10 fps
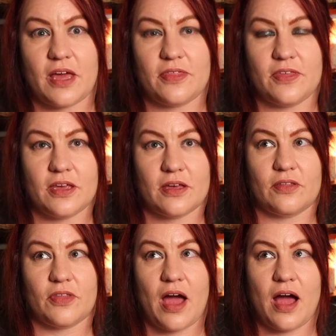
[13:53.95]
they think
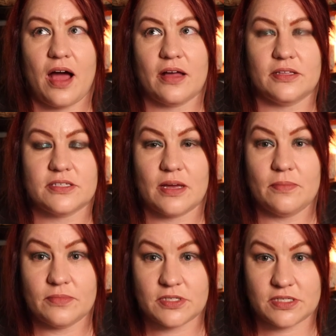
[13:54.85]
the heart, in
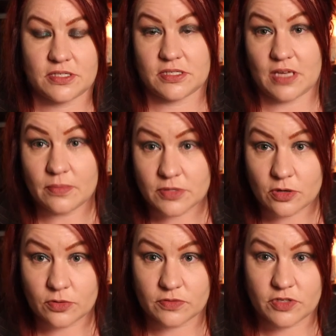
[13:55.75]
some schools